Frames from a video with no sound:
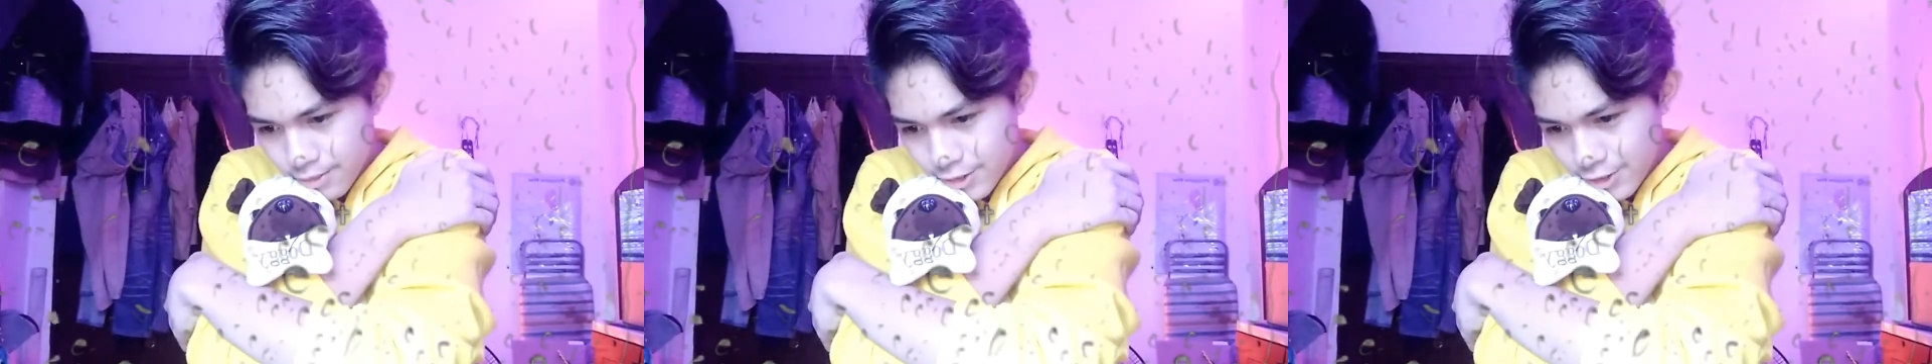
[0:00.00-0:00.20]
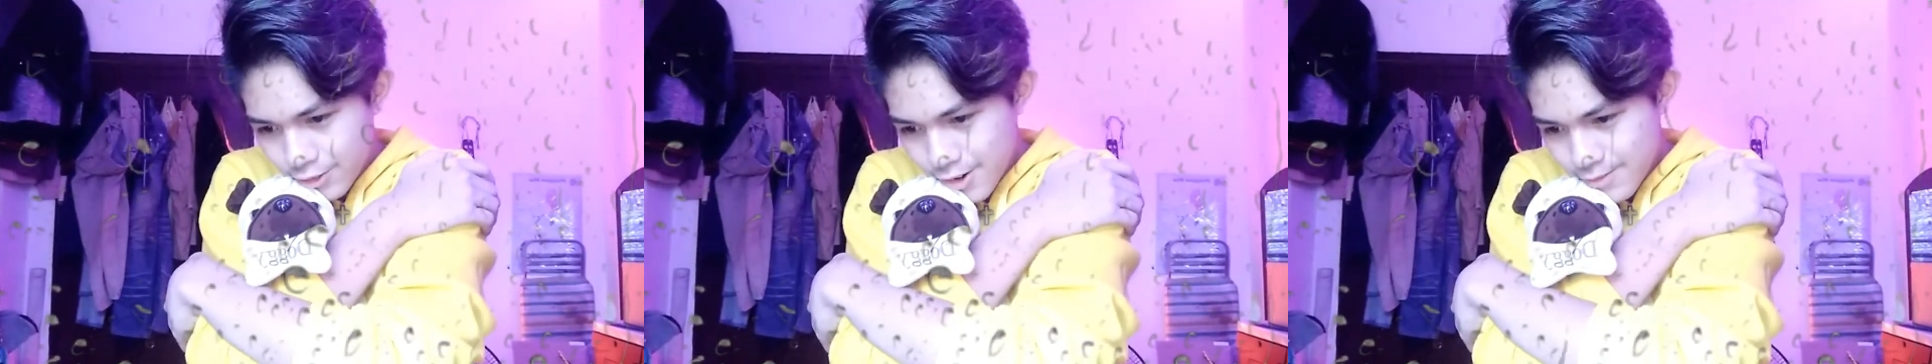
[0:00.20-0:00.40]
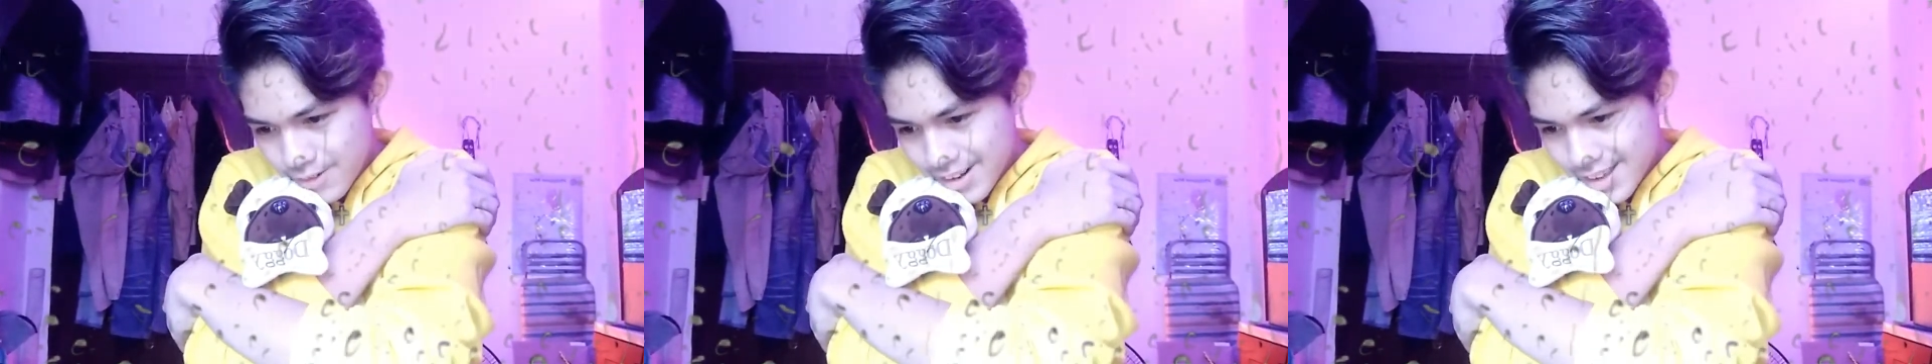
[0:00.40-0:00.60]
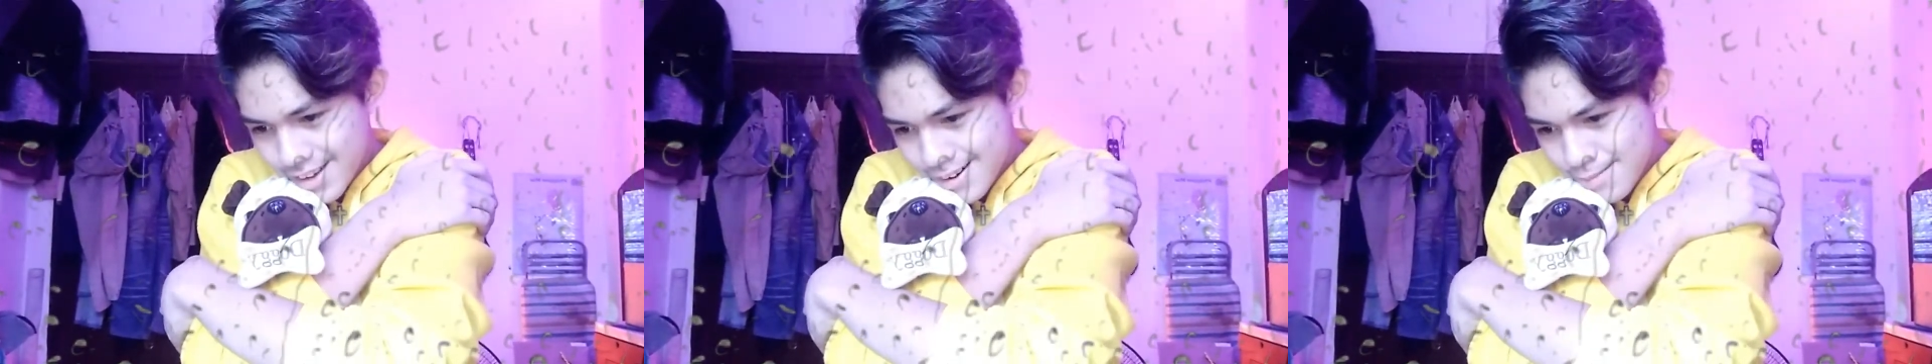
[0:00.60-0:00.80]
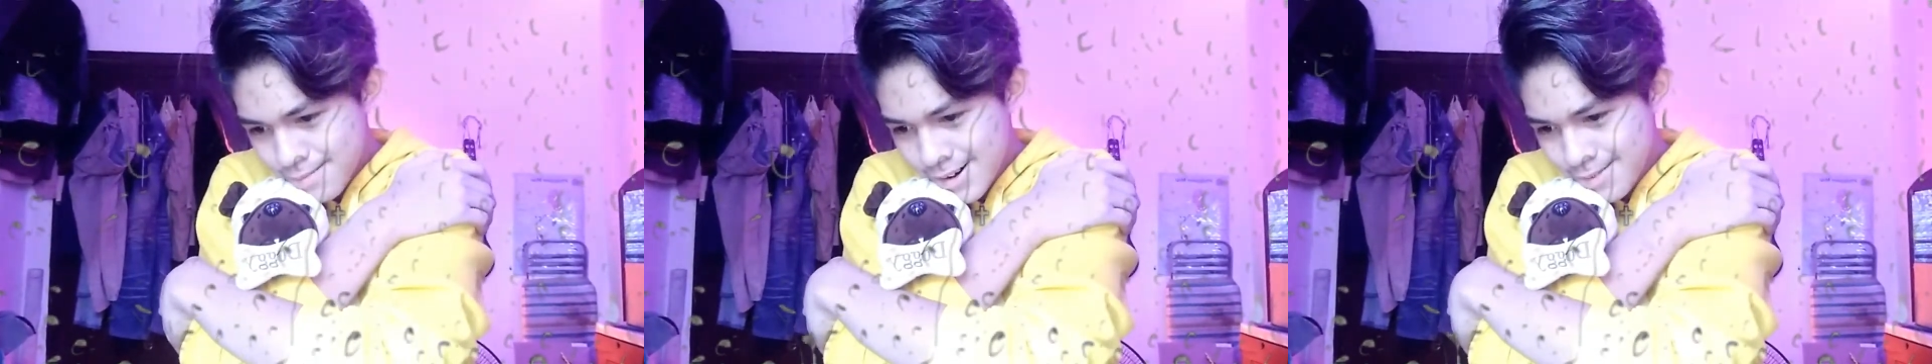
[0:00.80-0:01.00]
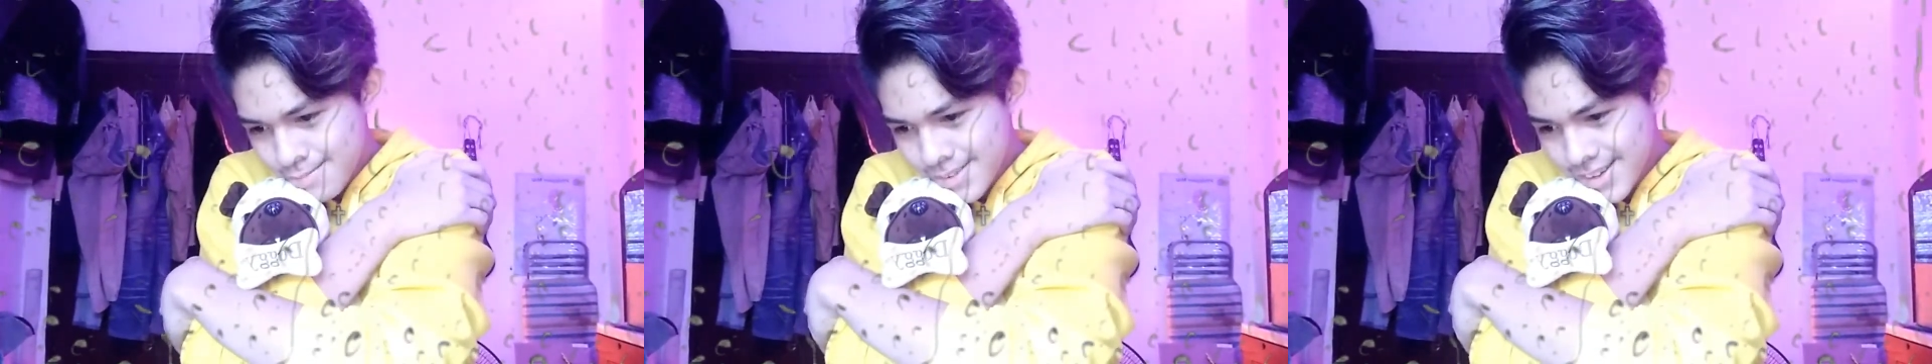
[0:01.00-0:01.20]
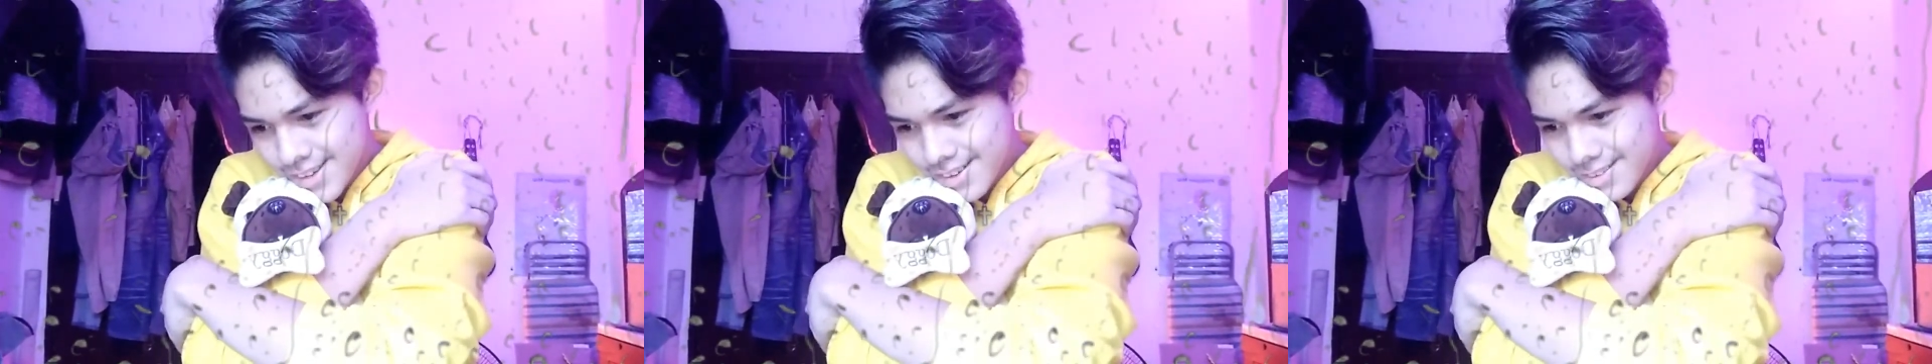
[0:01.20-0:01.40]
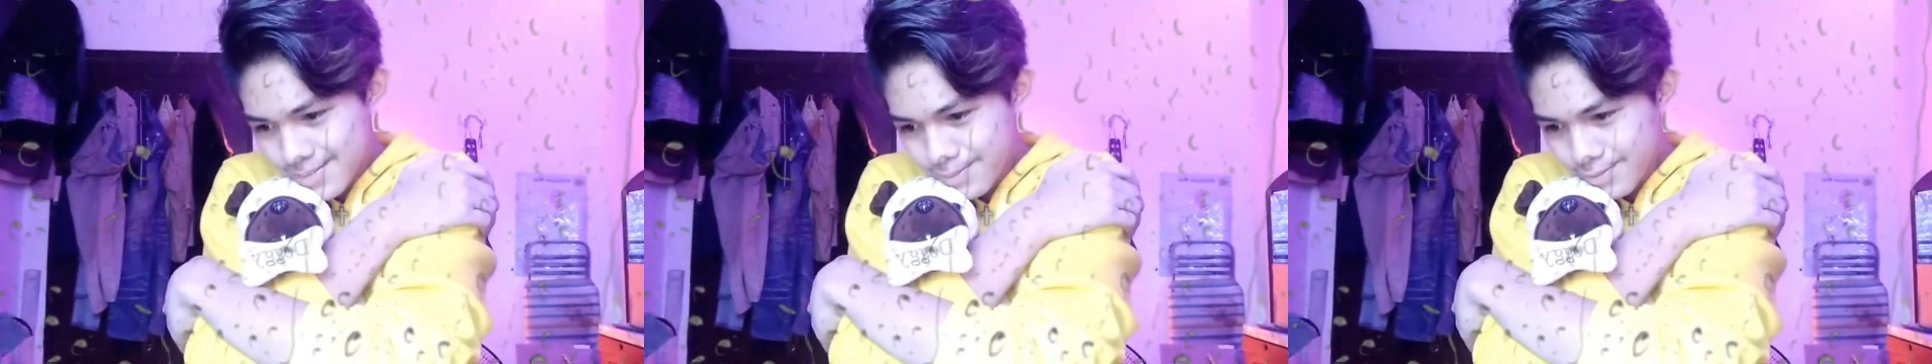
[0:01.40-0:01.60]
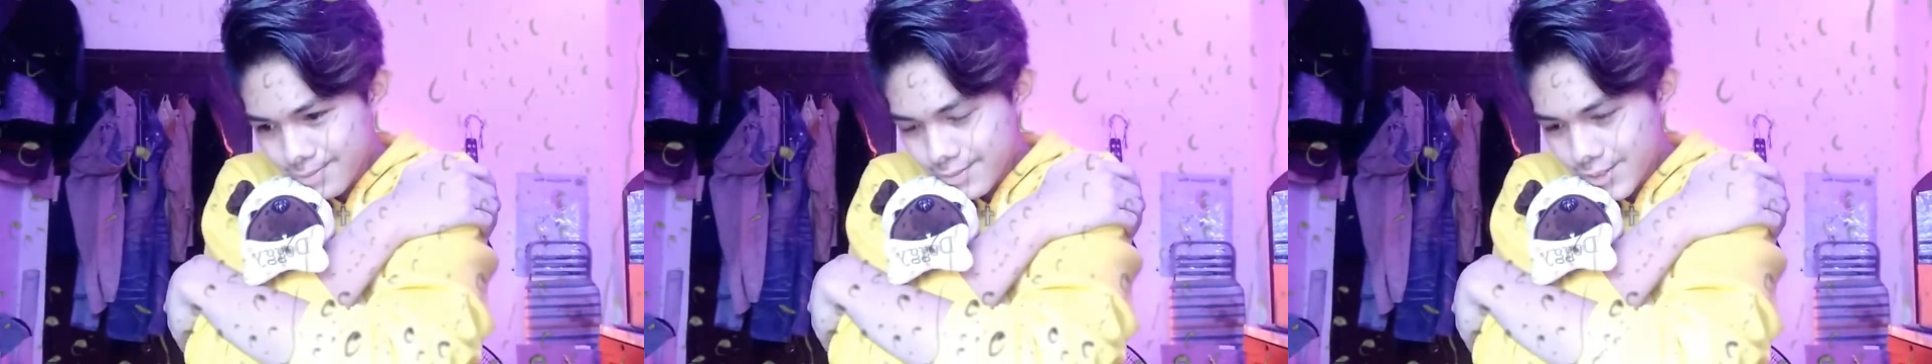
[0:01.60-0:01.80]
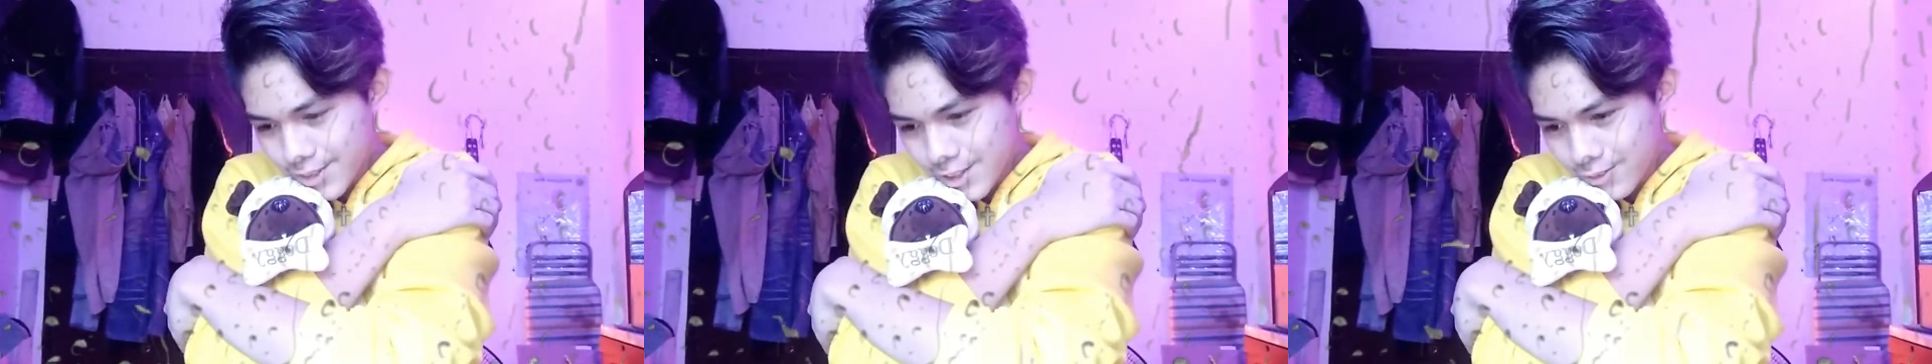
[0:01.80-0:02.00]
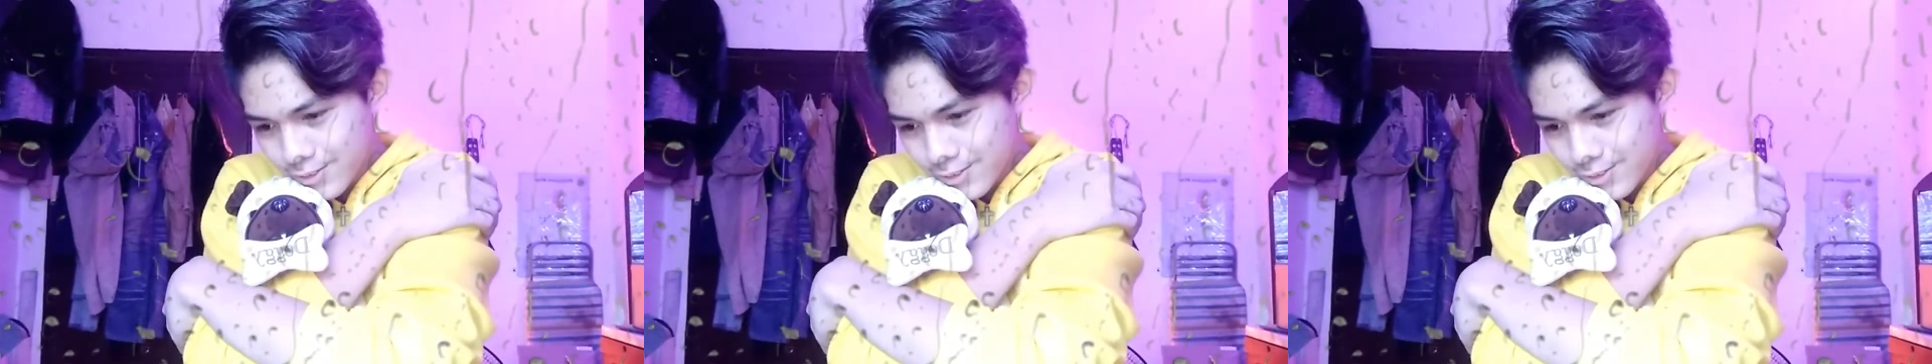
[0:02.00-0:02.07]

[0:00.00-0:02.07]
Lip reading: No one will care about me. No